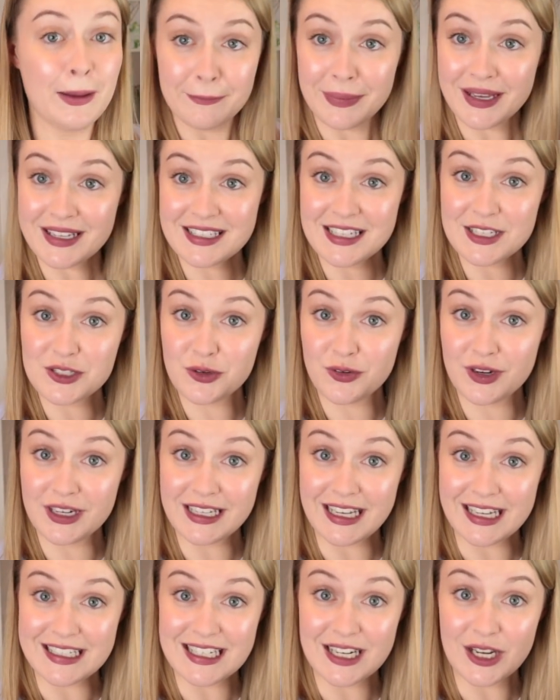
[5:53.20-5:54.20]
Basket's
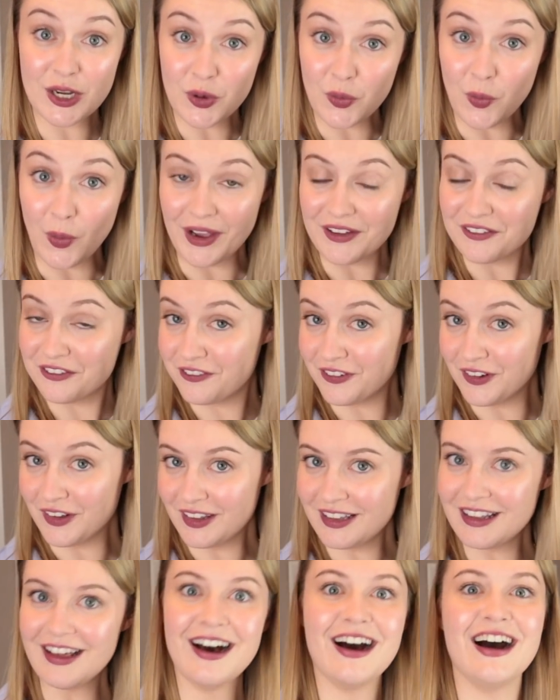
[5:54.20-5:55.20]
already getting quite
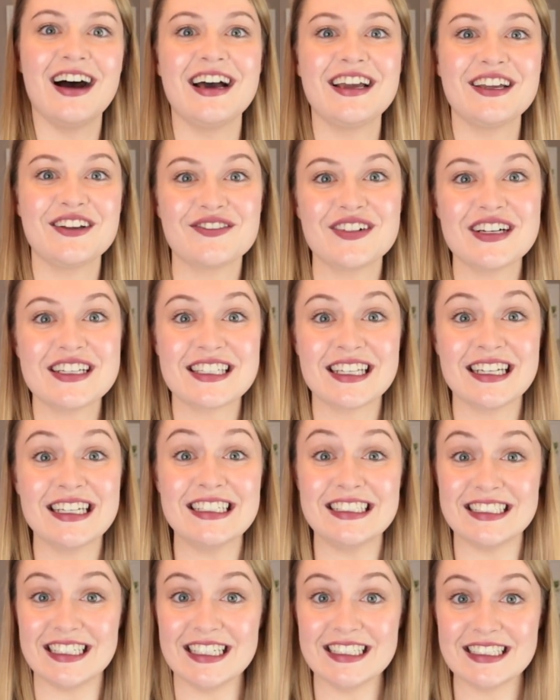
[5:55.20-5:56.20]
full. I
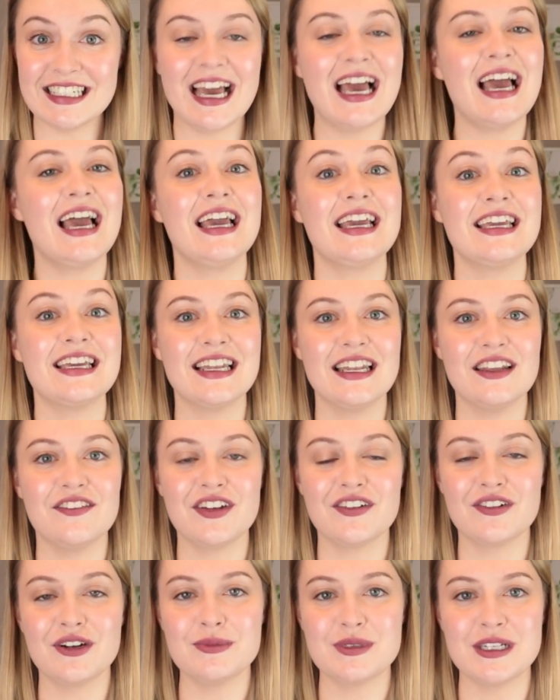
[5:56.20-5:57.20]
recently did a
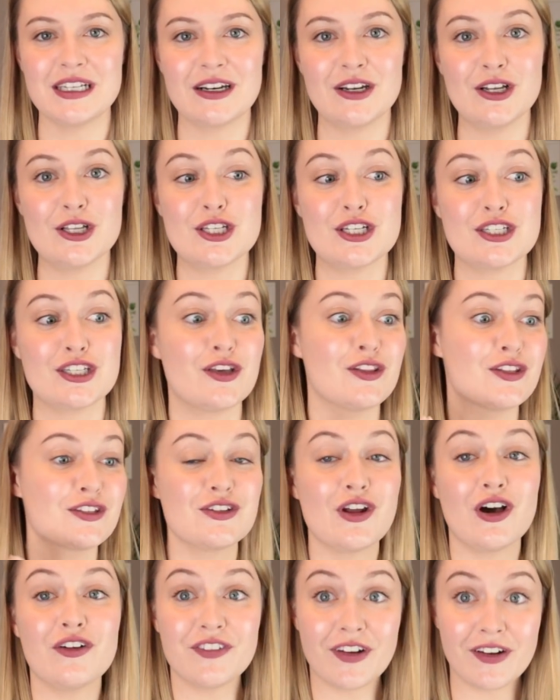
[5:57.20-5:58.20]
living room declutter, so
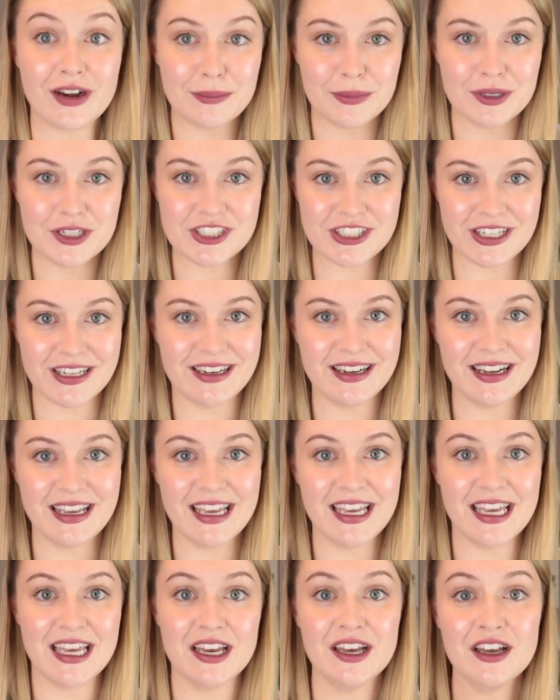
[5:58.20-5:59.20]
there's not very much in
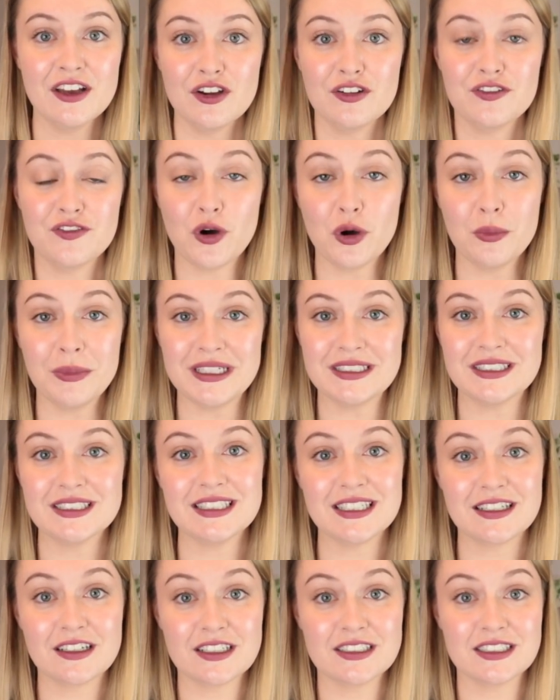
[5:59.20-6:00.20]
here for me to
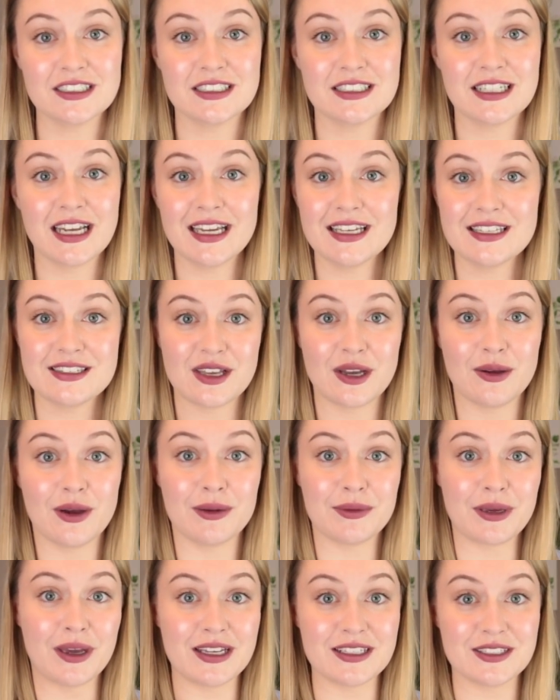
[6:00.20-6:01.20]
declutter today, so
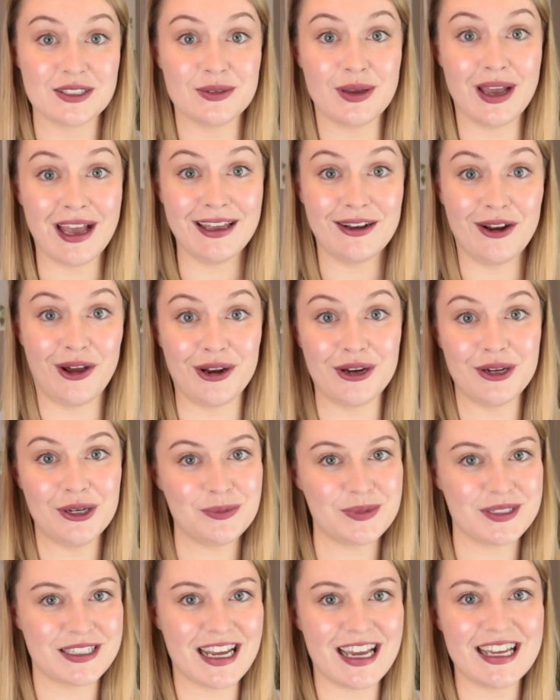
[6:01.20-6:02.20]
I'm going to head on
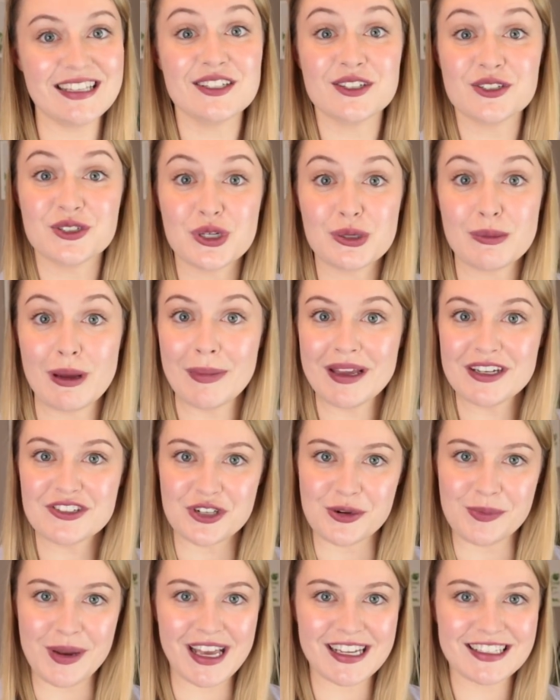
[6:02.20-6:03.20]
upstairs to my
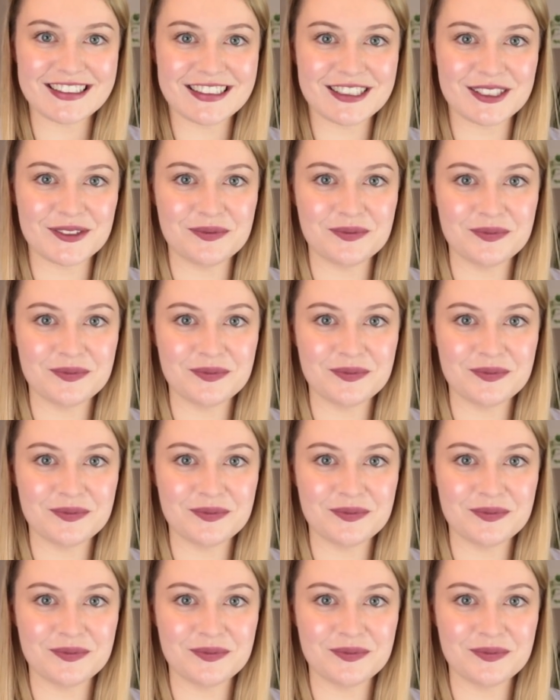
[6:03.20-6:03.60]
bedroom next.